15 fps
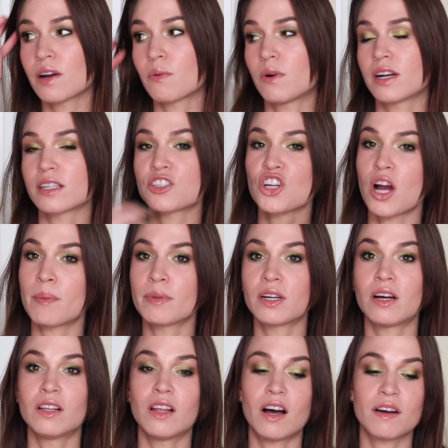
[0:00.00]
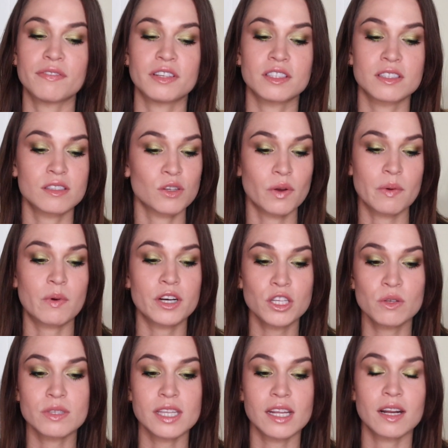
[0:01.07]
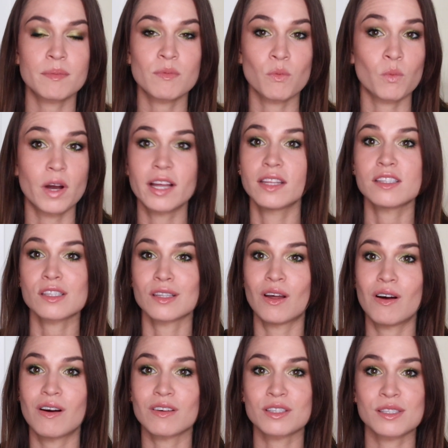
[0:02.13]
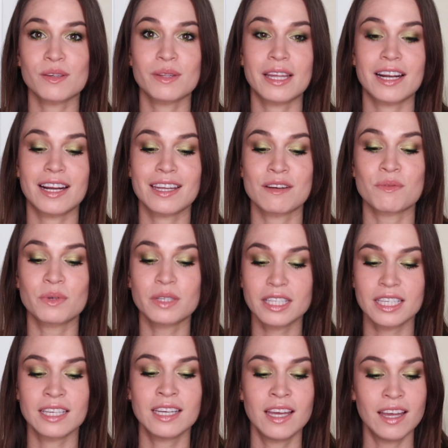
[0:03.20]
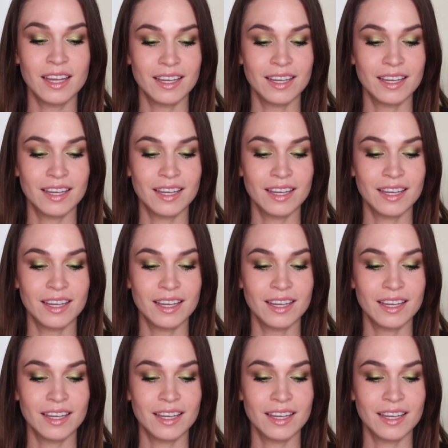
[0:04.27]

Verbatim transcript: I want to chop it all off, and so I want to use that up while it's long so that I can really